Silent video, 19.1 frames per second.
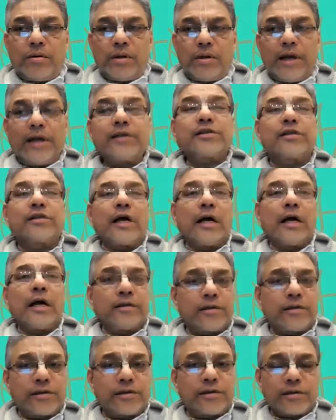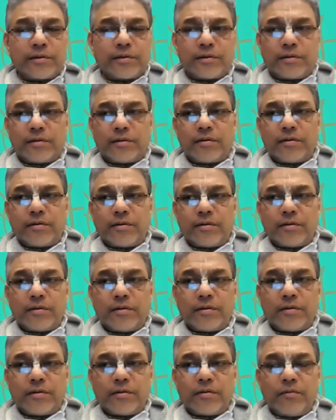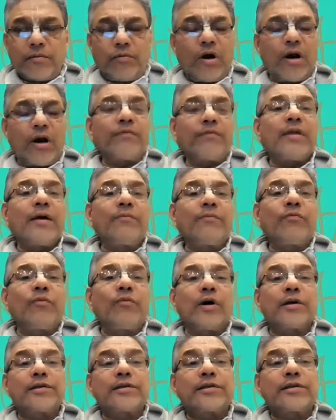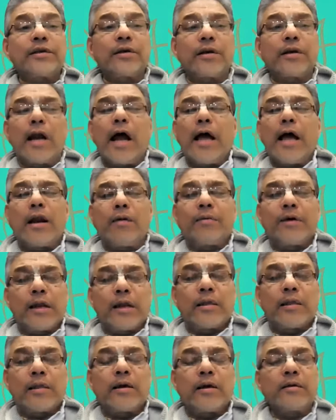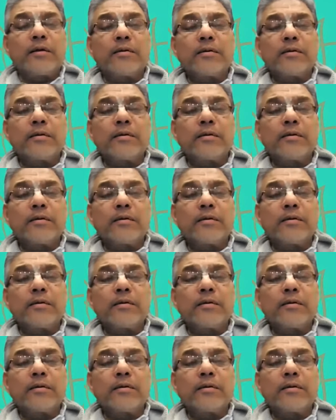his sons, one of them was Rai Ramananda.